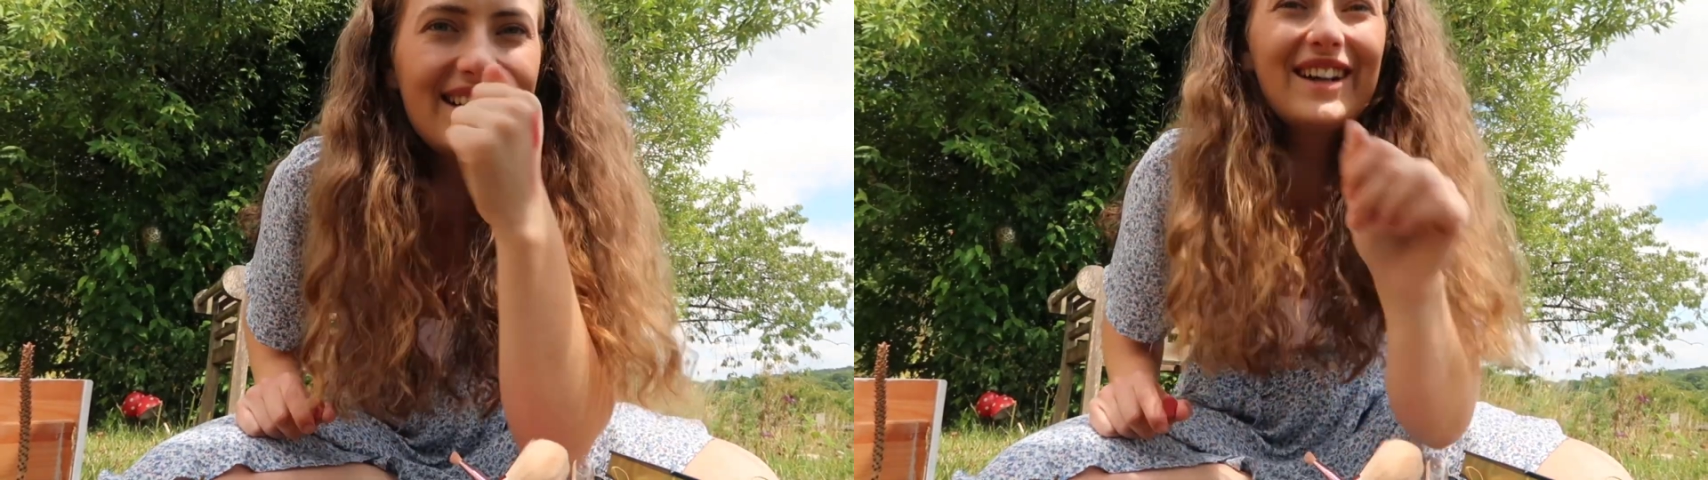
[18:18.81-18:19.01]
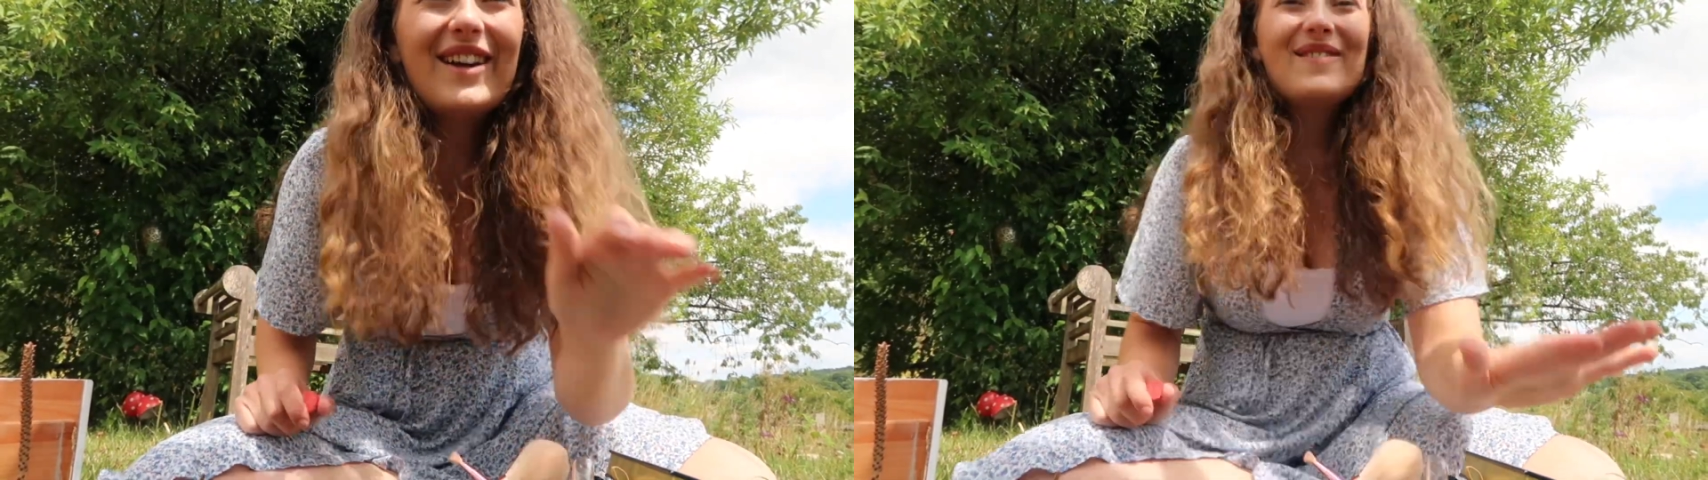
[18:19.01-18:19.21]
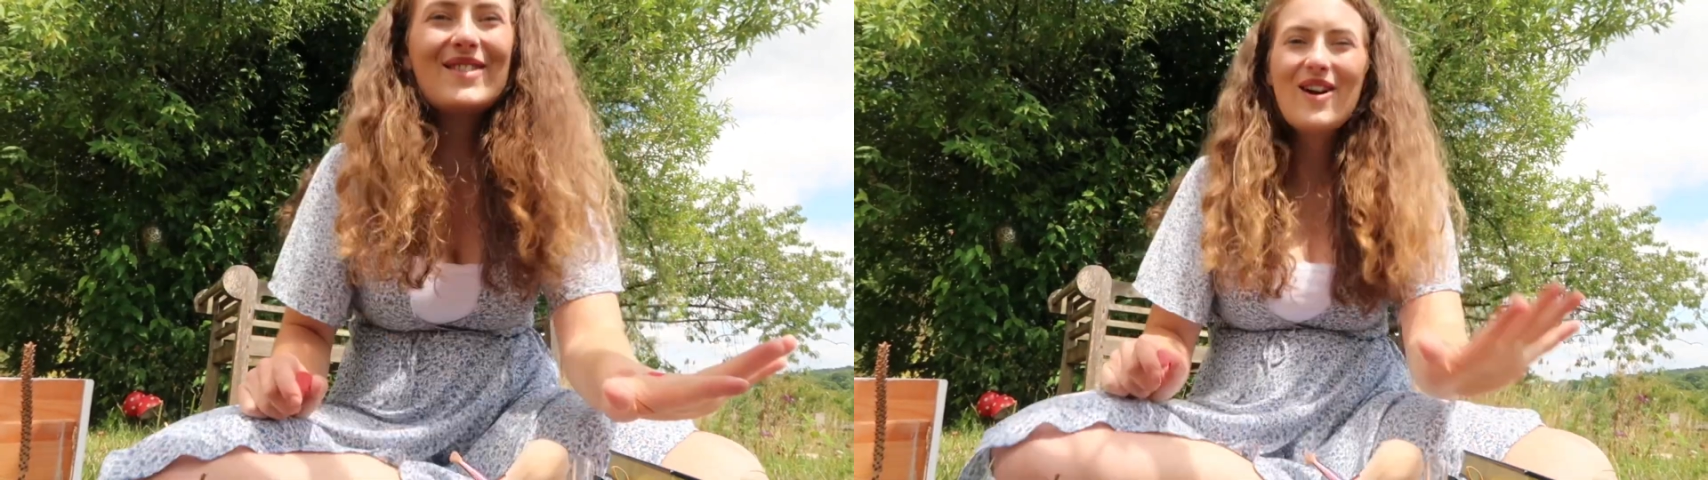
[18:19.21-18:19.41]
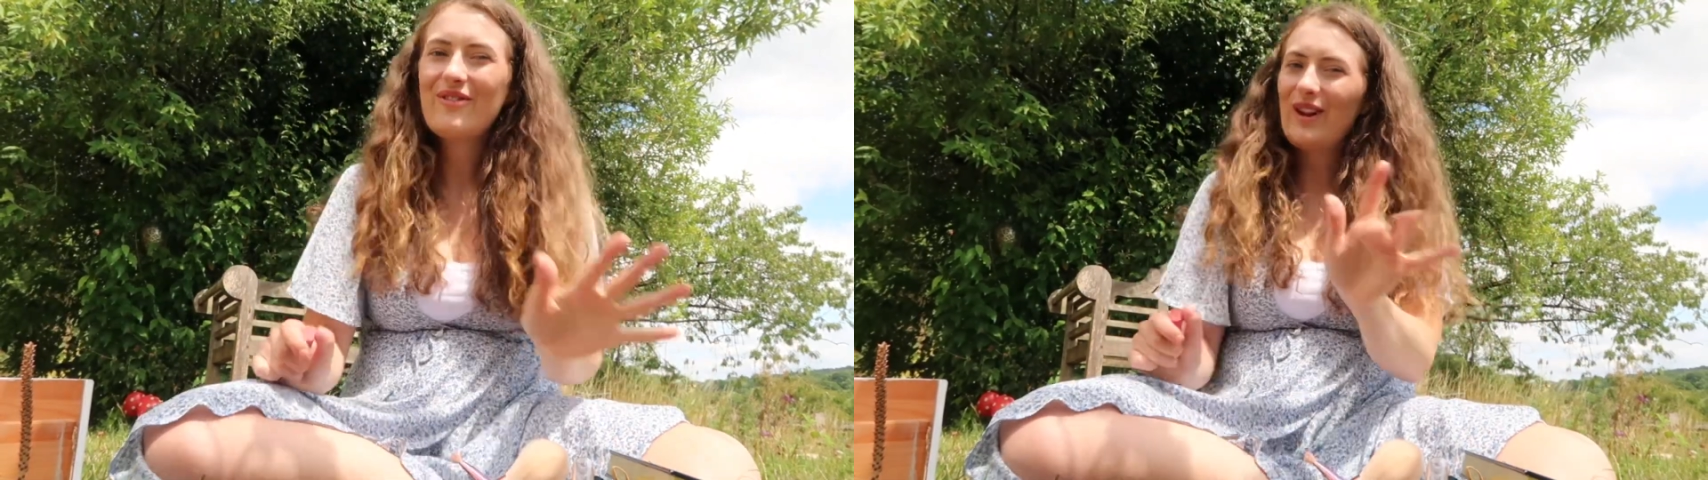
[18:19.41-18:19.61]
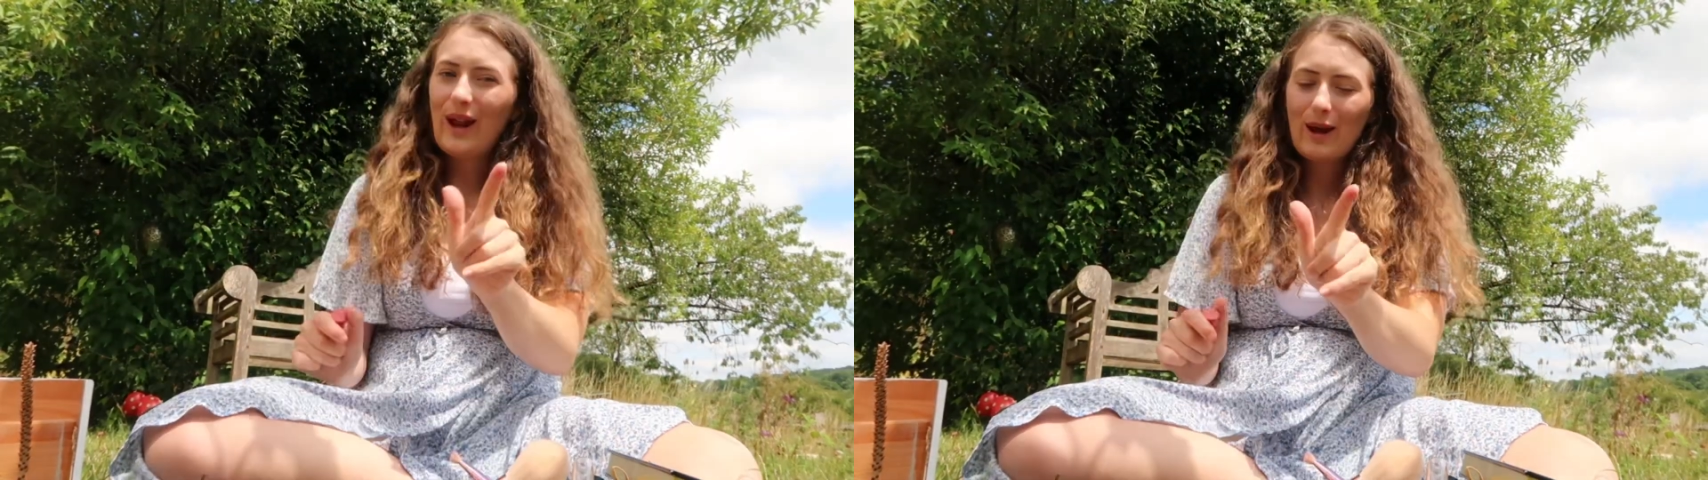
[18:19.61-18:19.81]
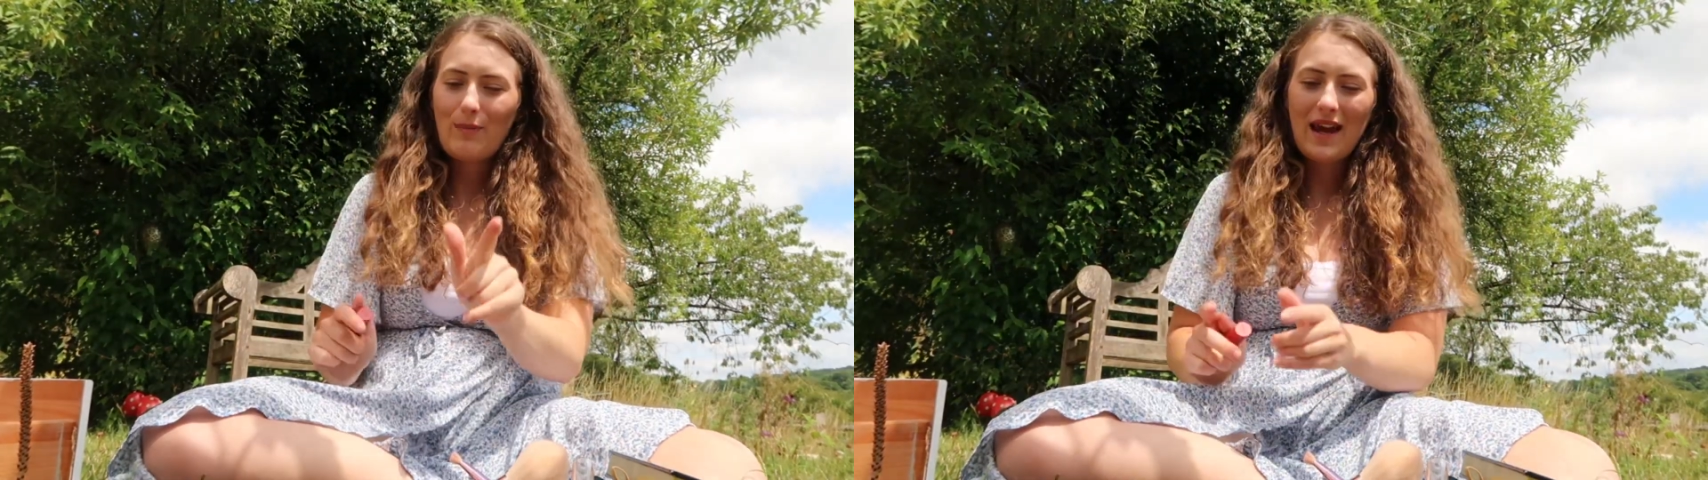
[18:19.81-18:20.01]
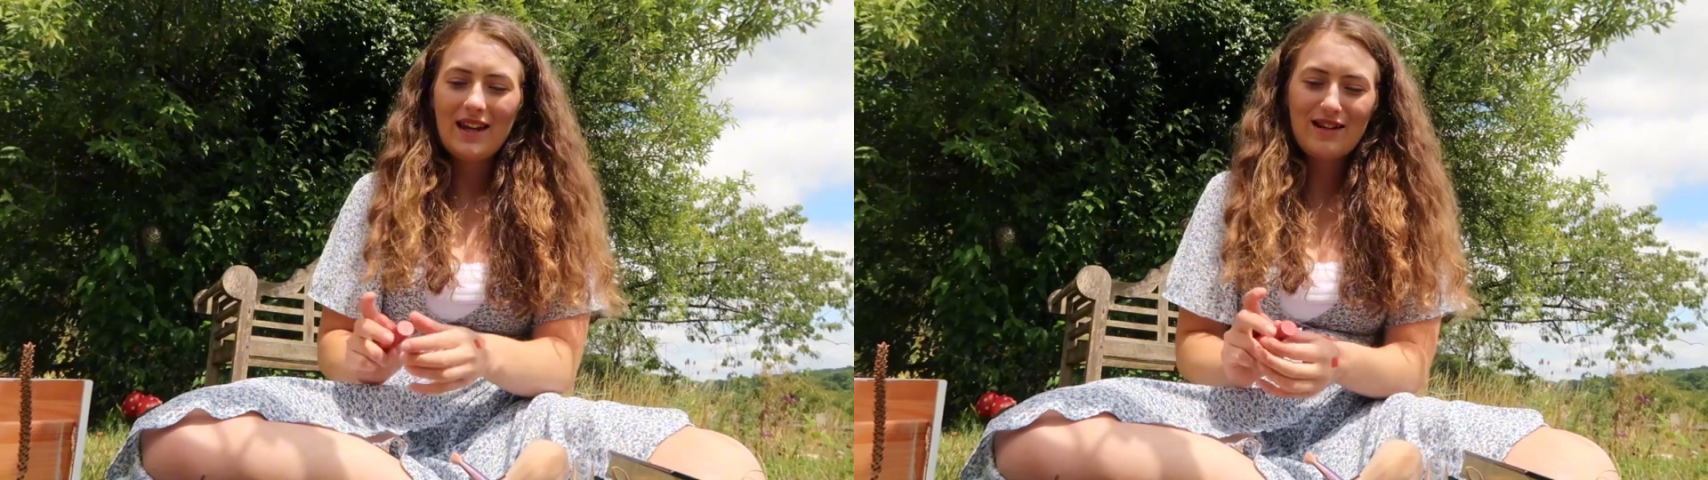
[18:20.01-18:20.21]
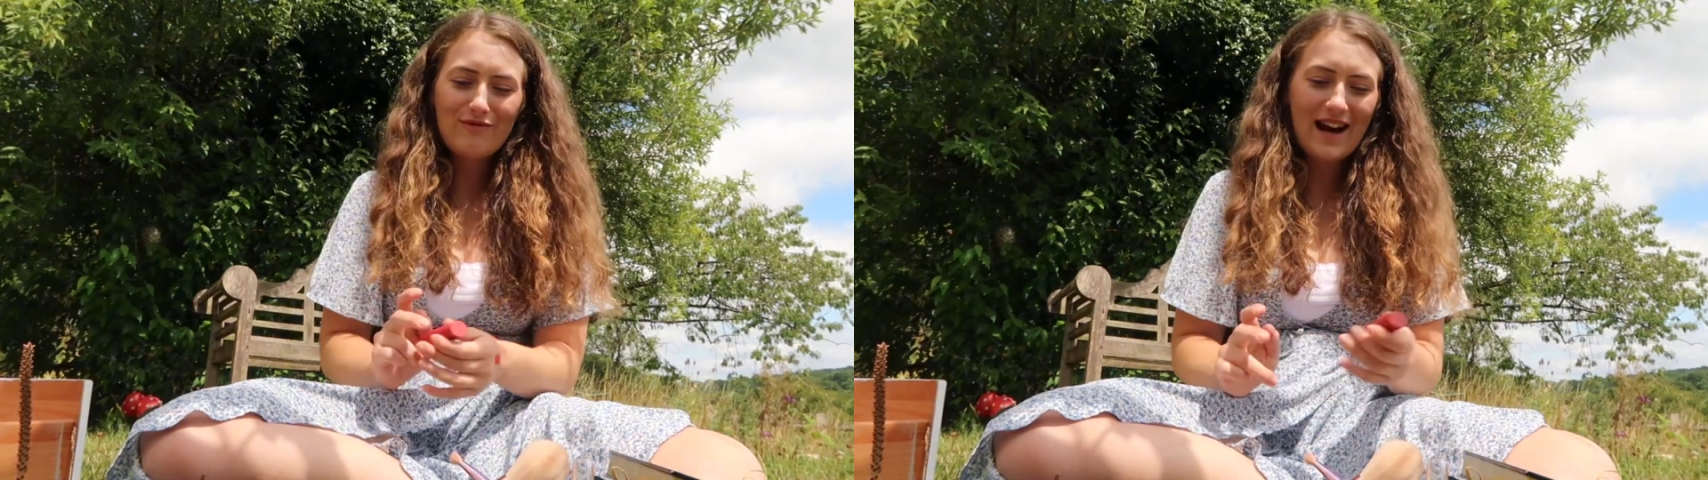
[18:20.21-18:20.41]
I don't know if I like a
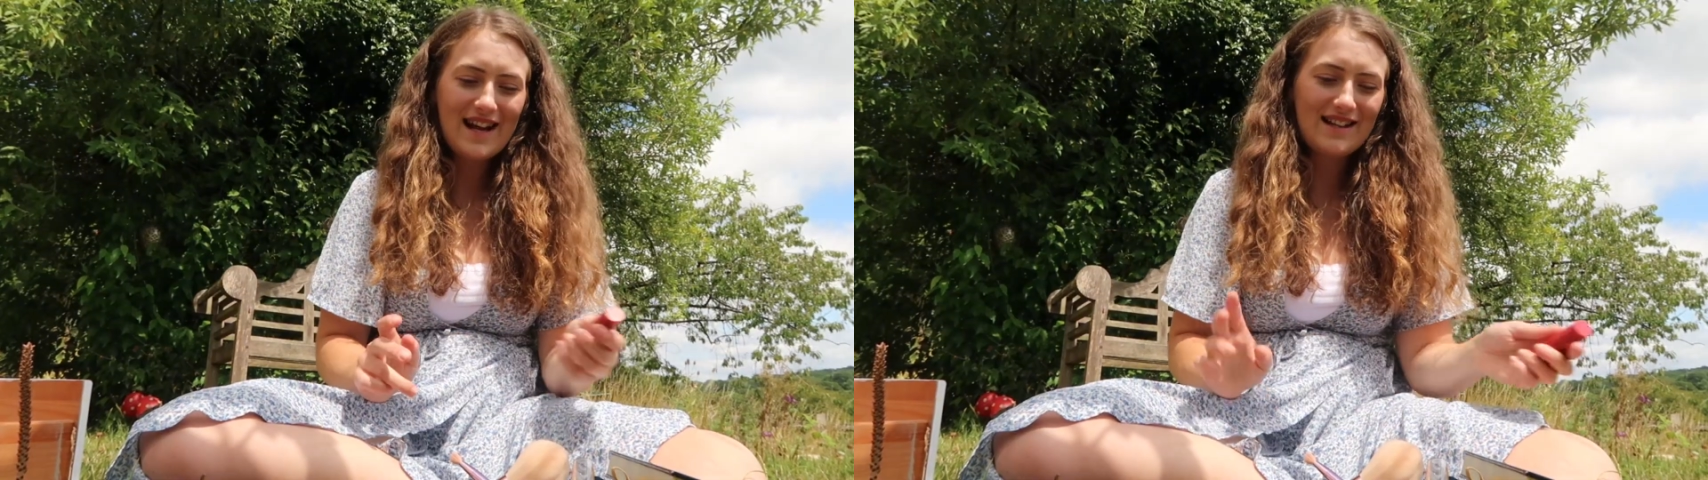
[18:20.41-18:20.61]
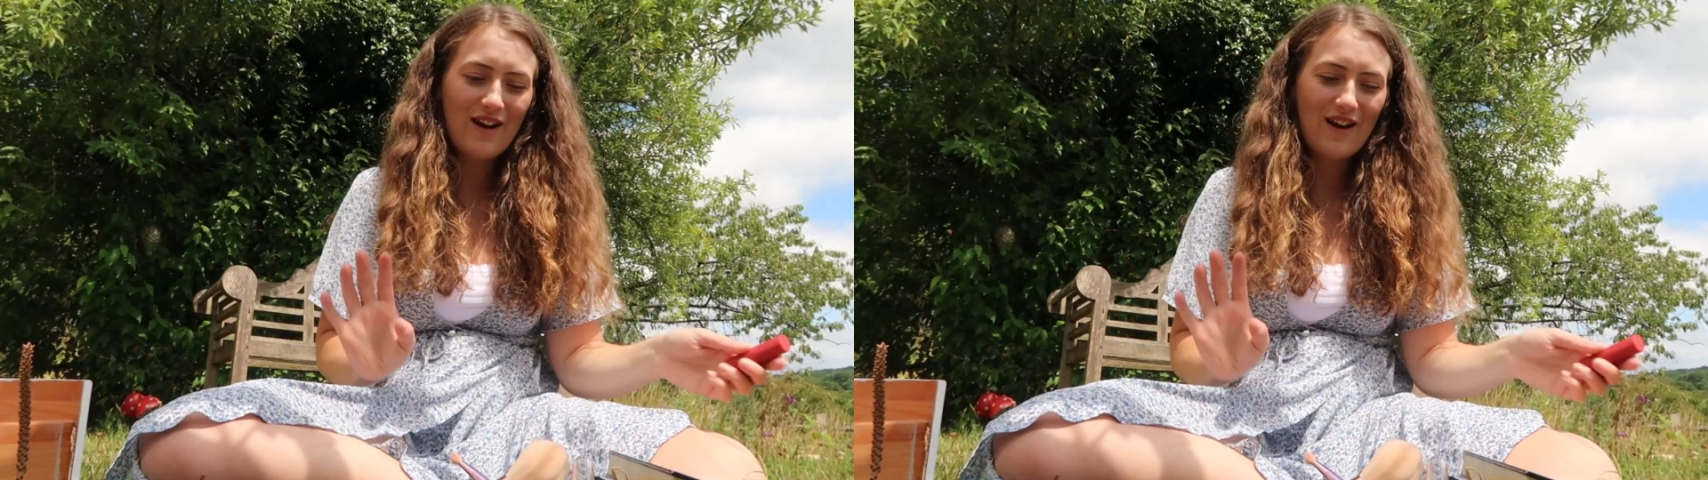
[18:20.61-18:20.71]
pinky red.